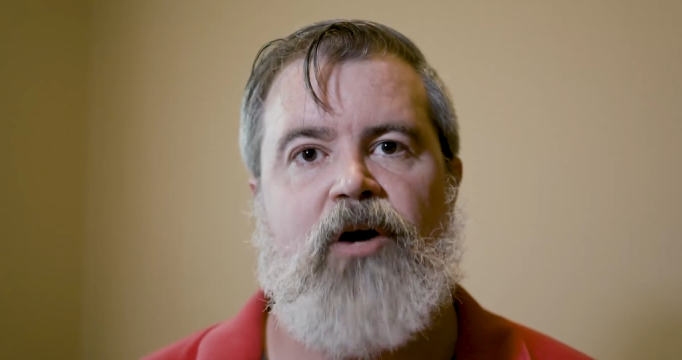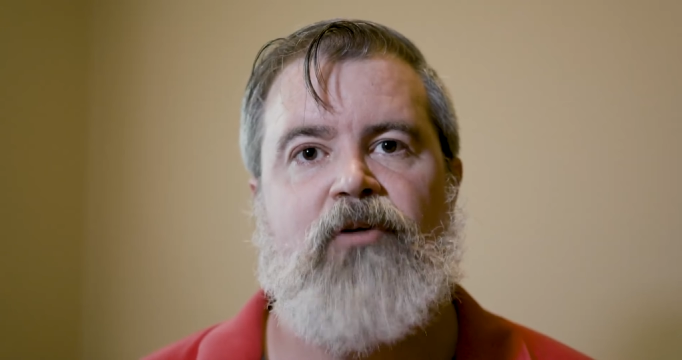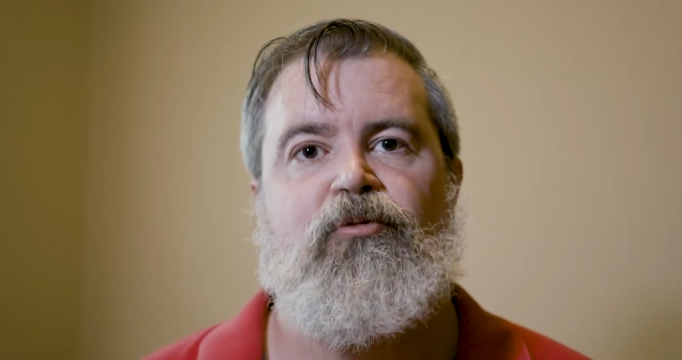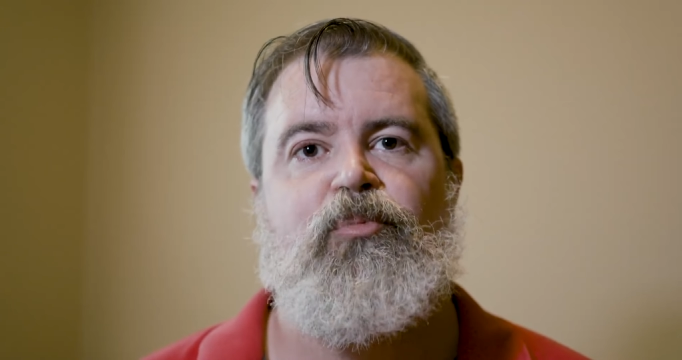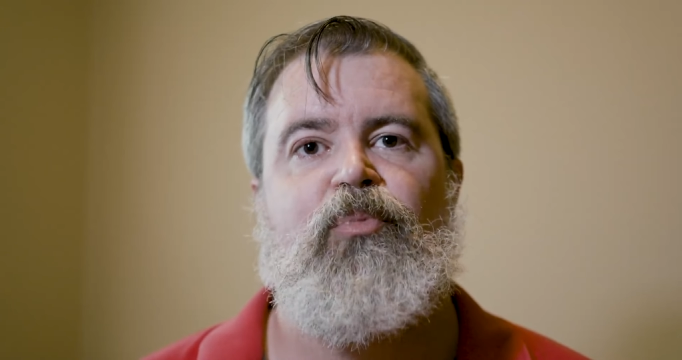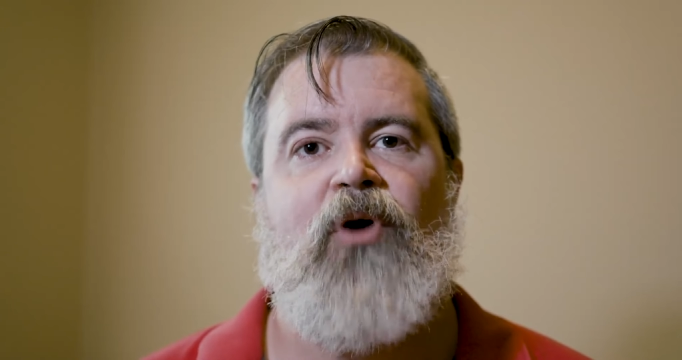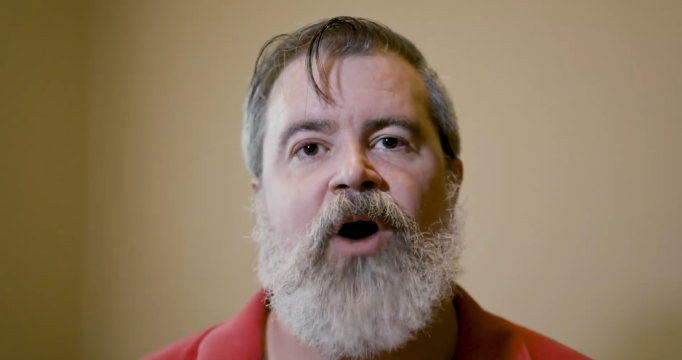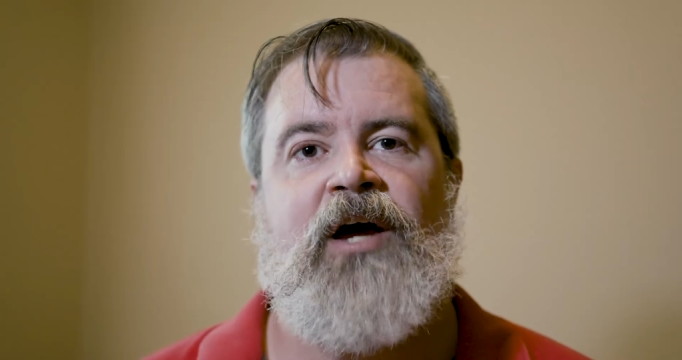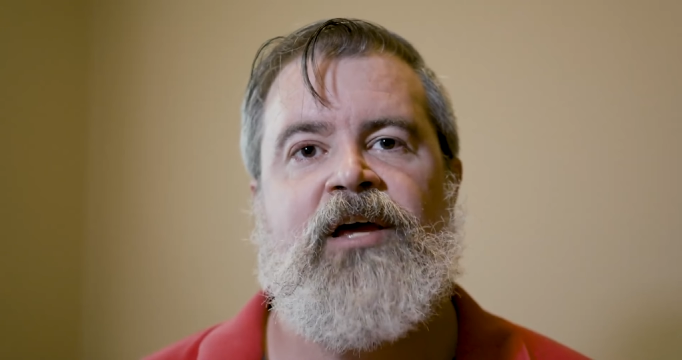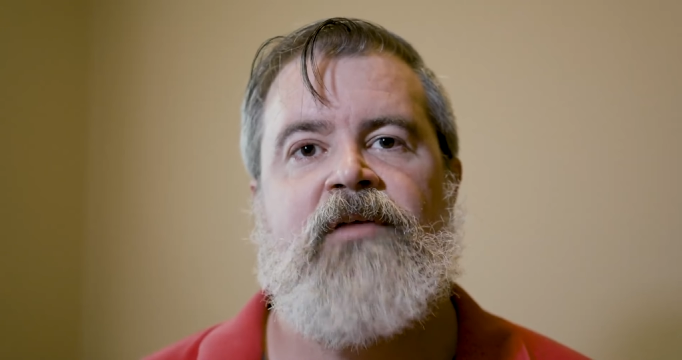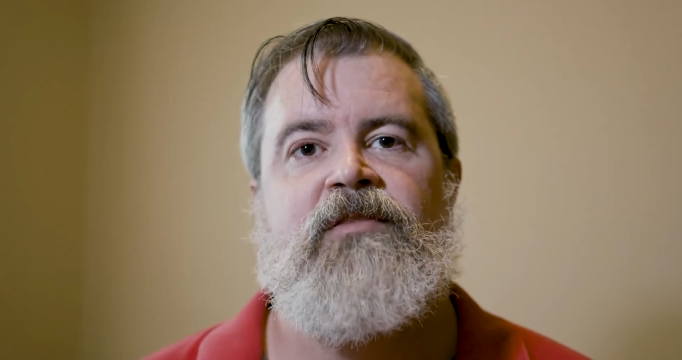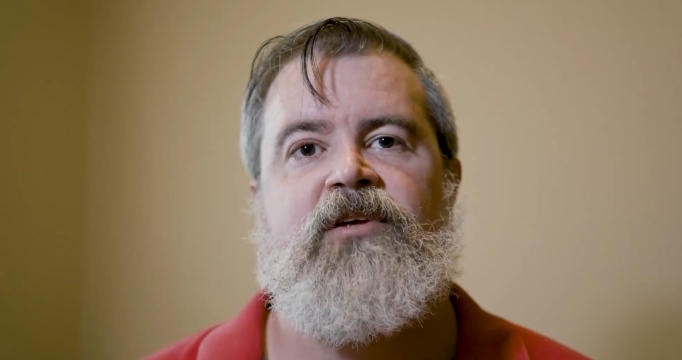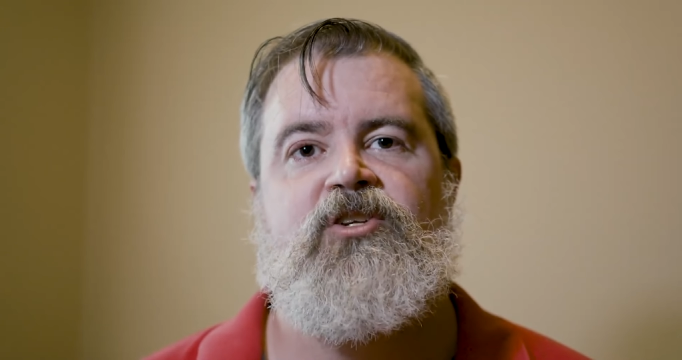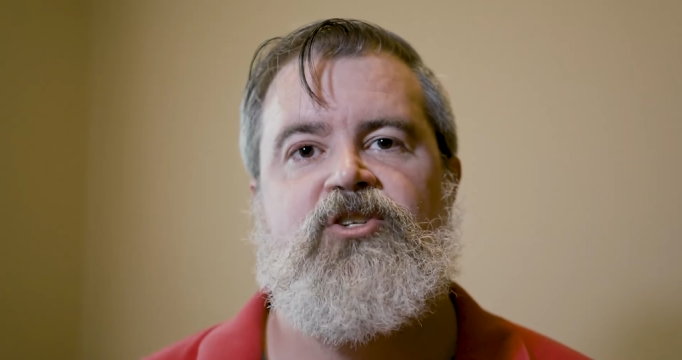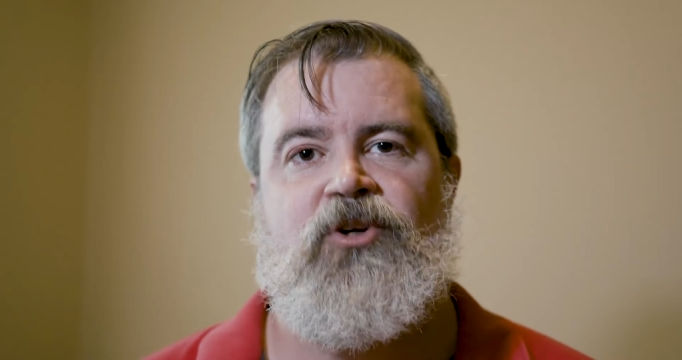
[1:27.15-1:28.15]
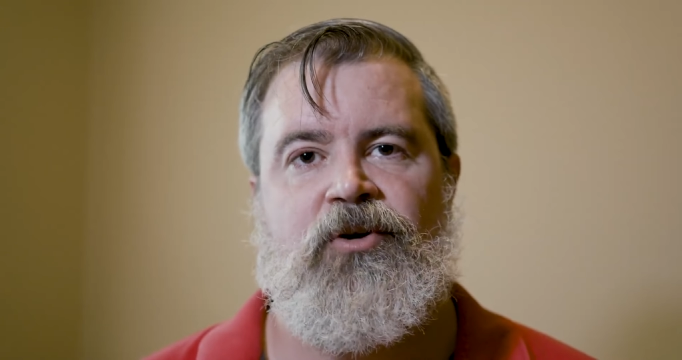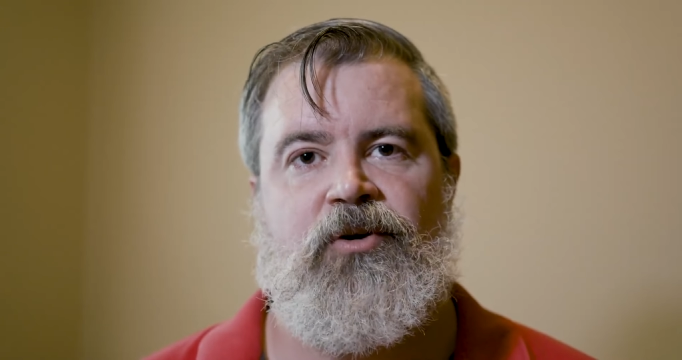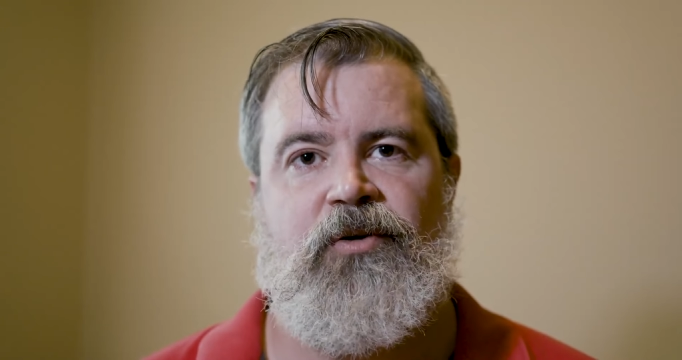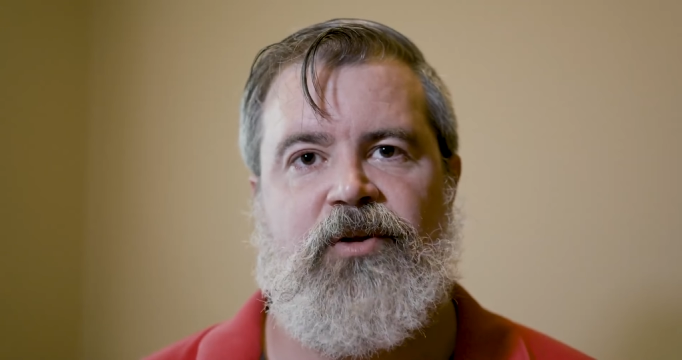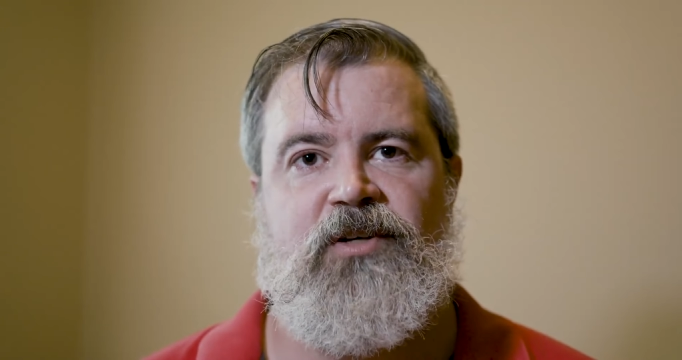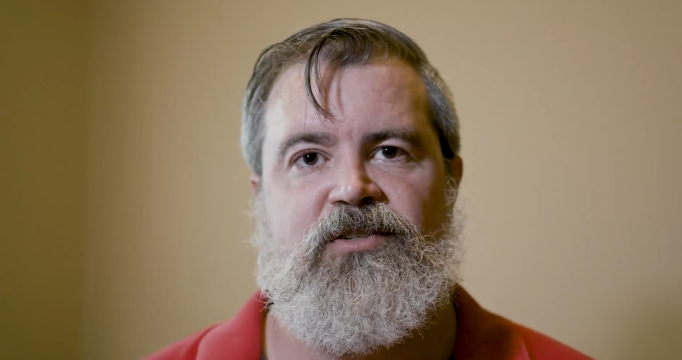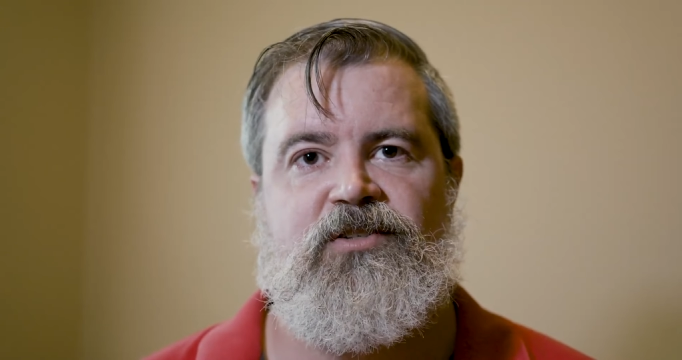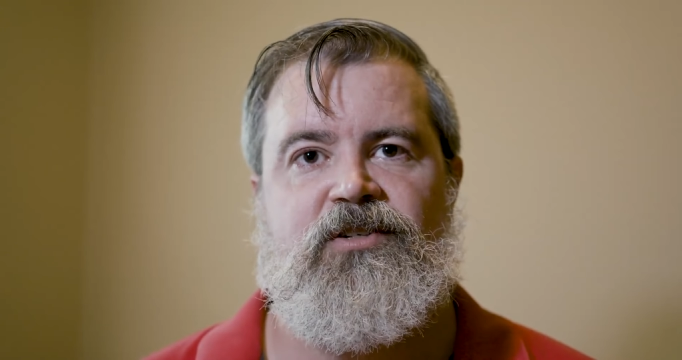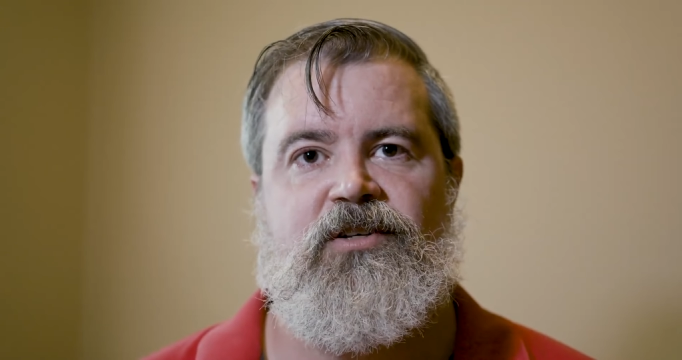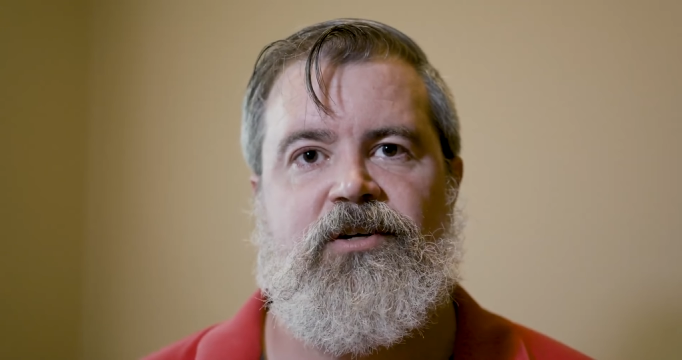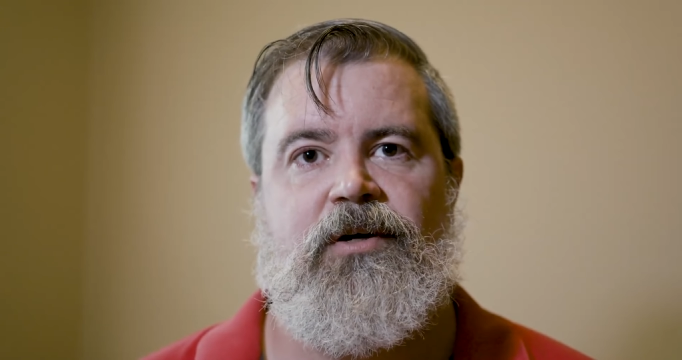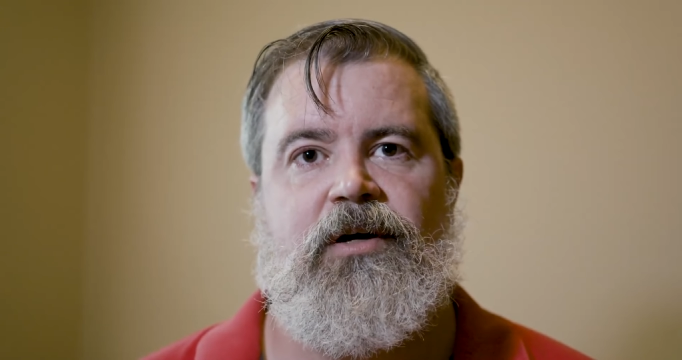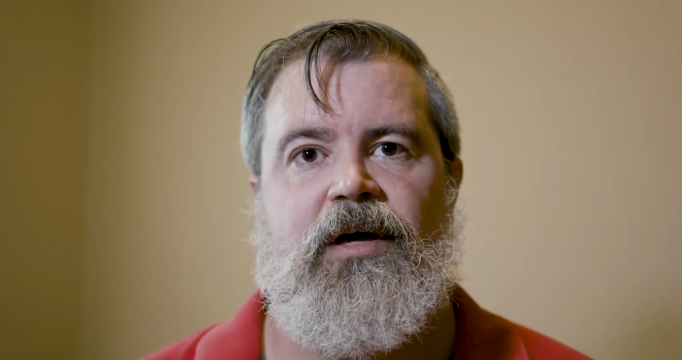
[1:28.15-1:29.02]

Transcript: of Brian the journalist.